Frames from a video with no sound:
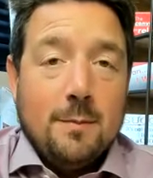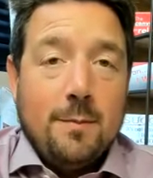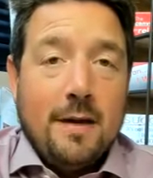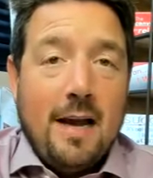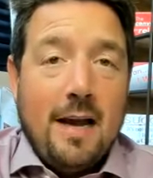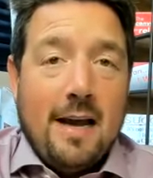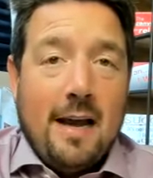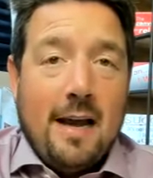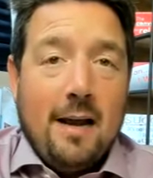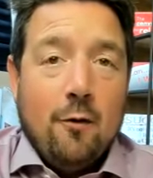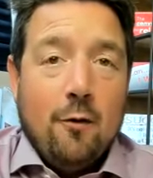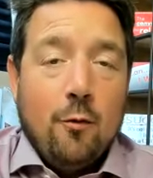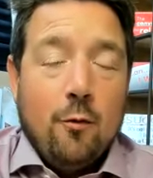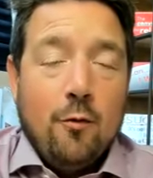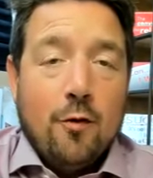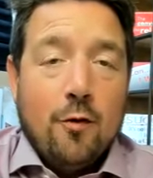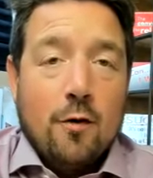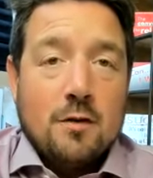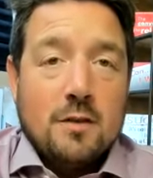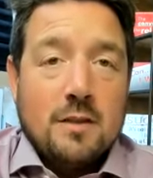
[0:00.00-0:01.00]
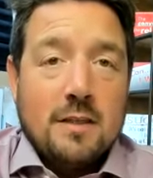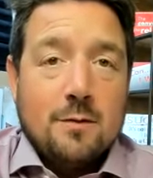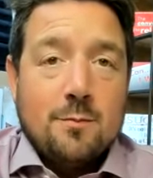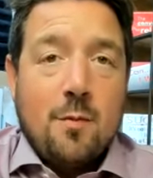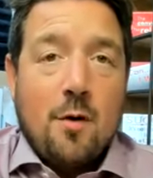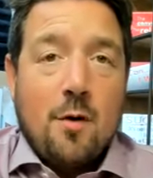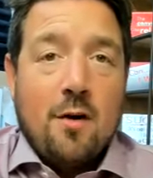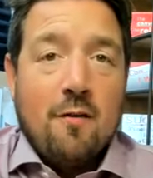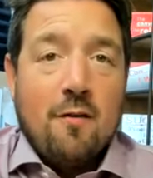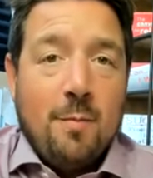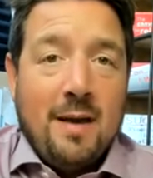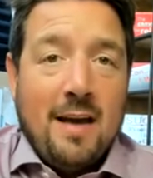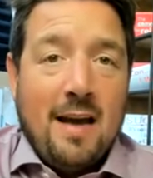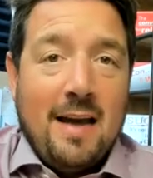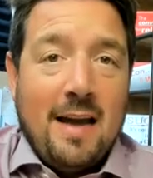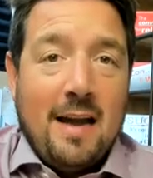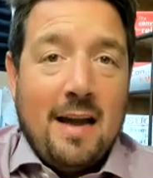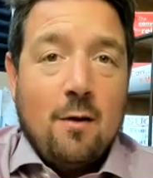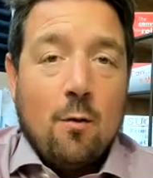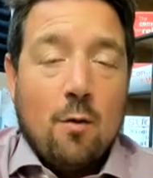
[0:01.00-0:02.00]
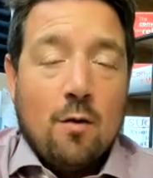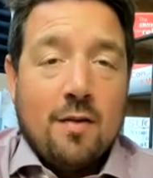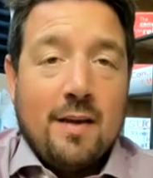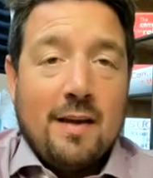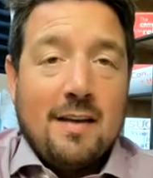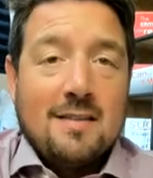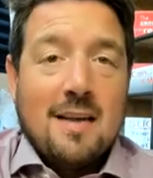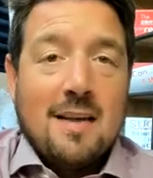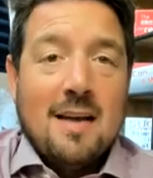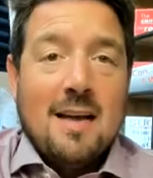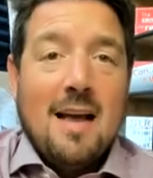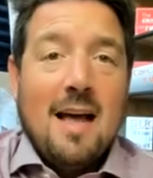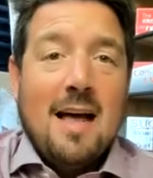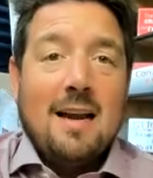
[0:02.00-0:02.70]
PIA New Jersey is part of PIA Northeast.